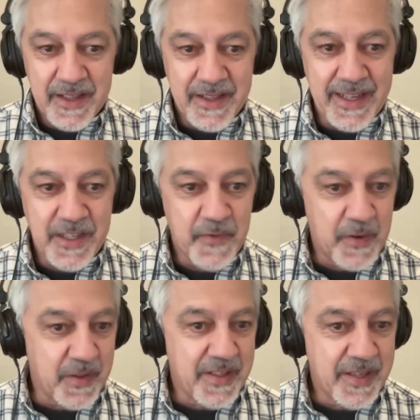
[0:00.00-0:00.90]
That's
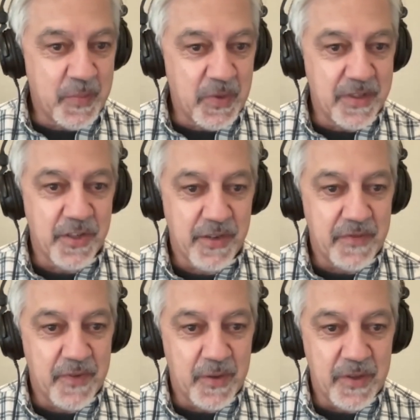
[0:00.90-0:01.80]
fairly simple and
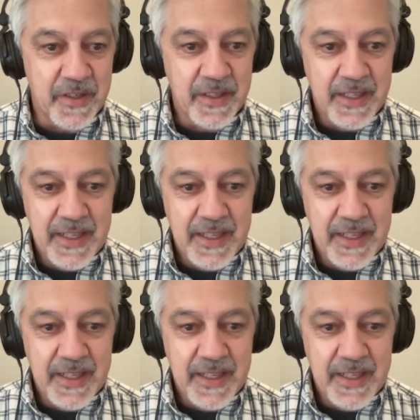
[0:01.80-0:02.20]
straightforward.